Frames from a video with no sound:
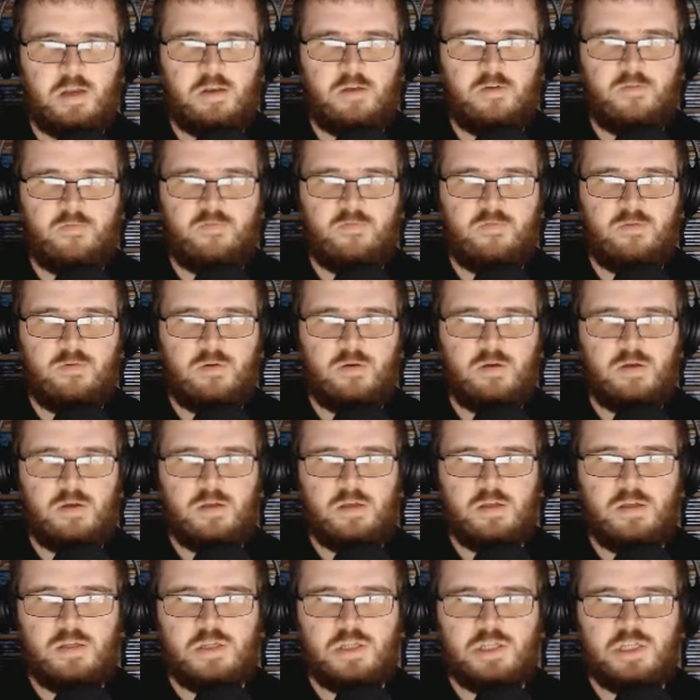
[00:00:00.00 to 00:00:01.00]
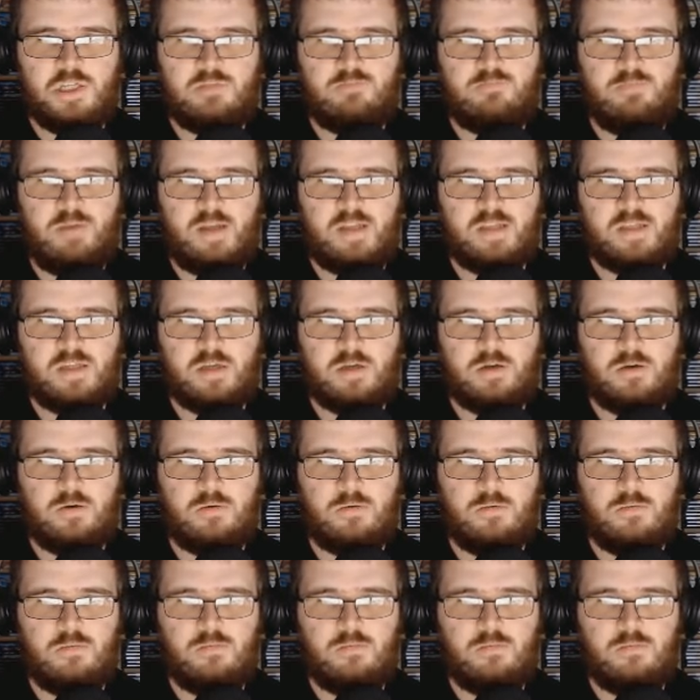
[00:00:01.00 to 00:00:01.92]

of spectacle.